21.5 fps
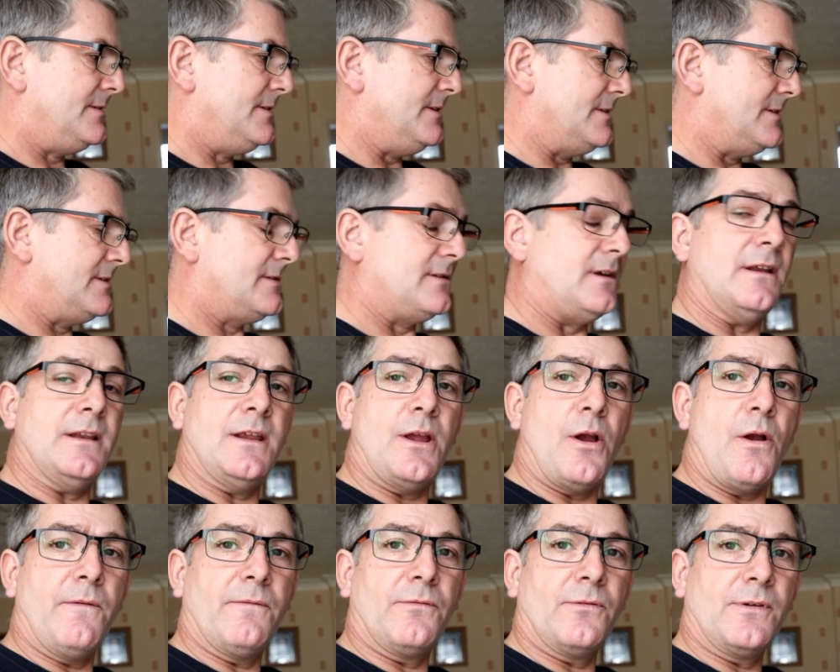just slightly
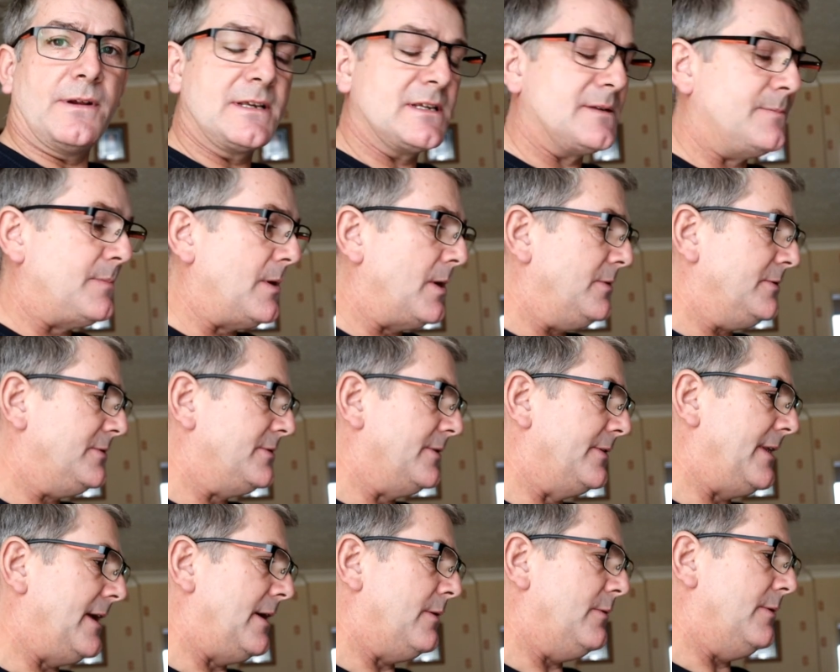overexposed
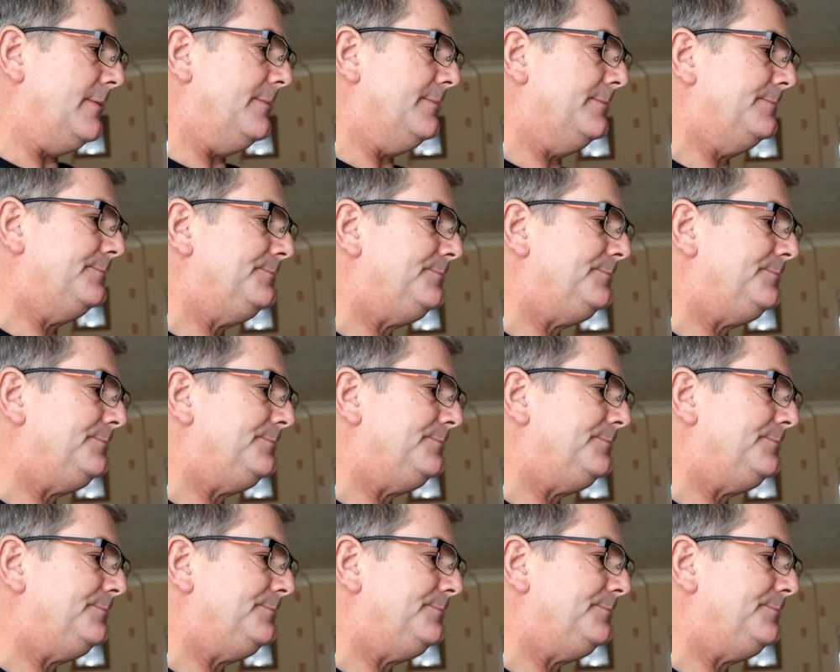on that one.